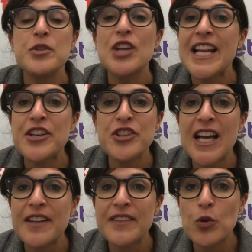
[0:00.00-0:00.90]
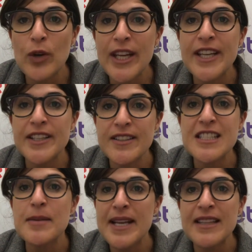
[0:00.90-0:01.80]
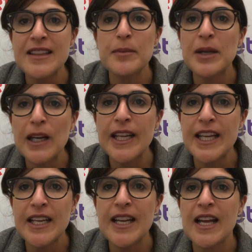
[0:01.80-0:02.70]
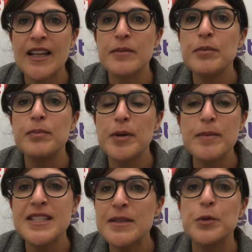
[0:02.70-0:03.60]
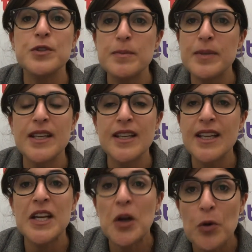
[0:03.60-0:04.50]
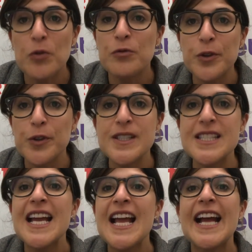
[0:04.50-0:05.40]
change out the ingredients to make them clean and permissible to be in Whole Foods.